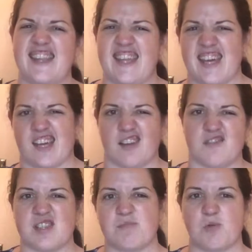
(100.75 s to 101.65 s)
They're that kind
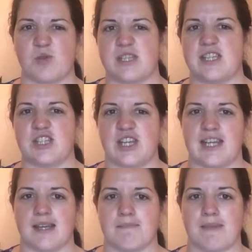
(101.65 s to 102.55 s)
of sporty
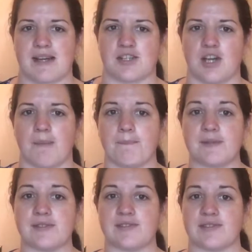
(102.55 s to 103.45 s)
chic mashup
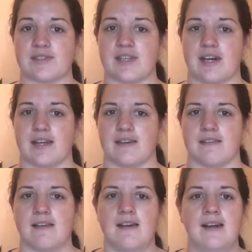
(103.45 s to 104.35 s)
style.